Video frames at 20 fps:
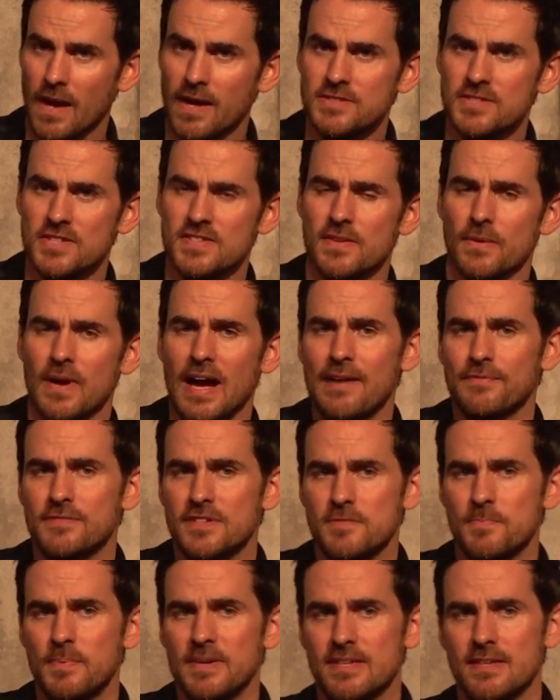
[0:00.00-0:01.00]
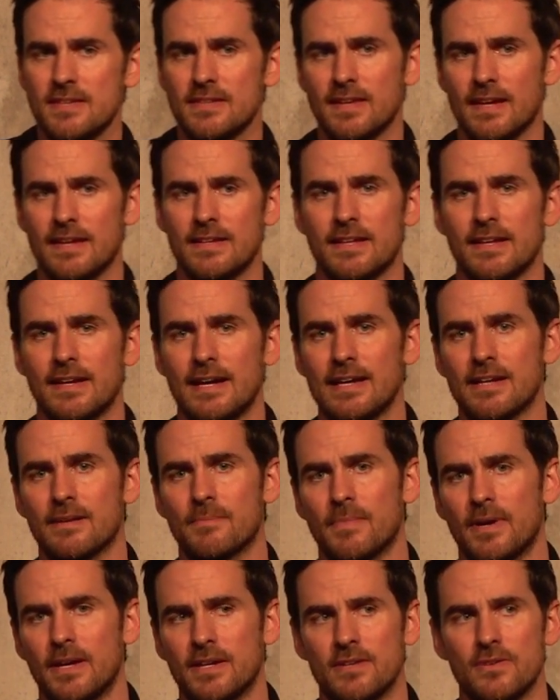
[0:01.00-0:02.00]
I just, after speaking to Eddie and
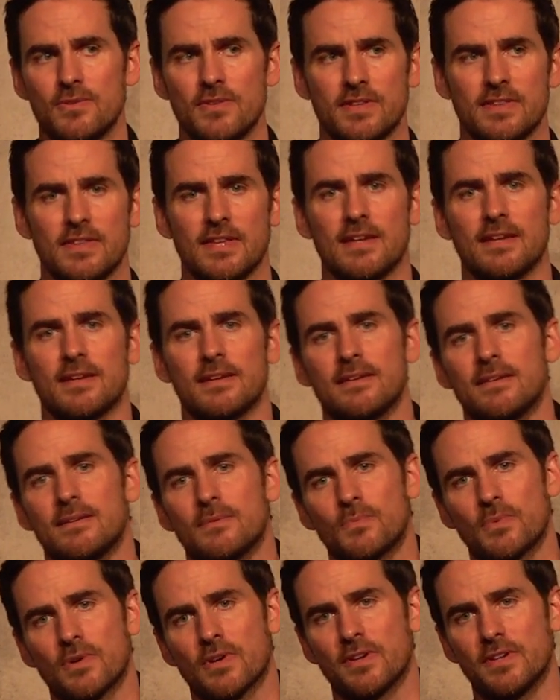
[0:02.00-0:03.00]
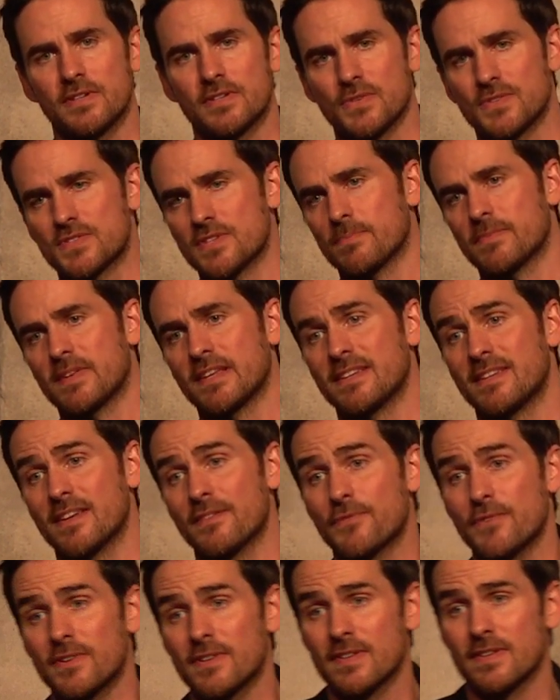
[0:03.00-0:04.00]
Adam, I knew that they were going to do something
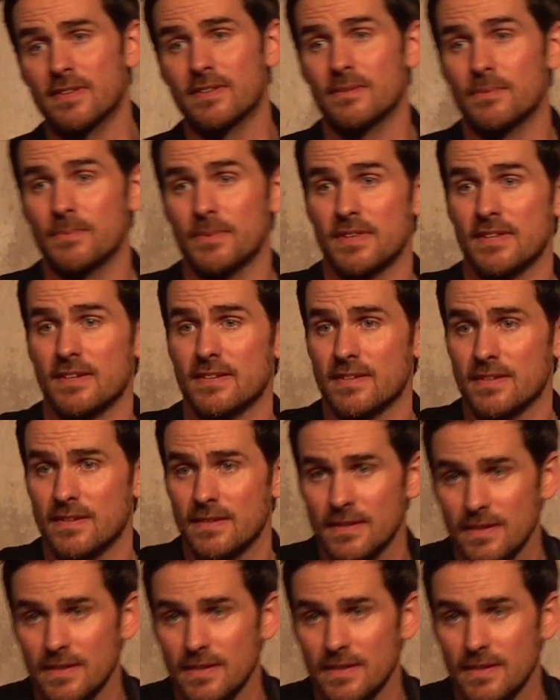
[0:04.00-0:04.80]
different with it.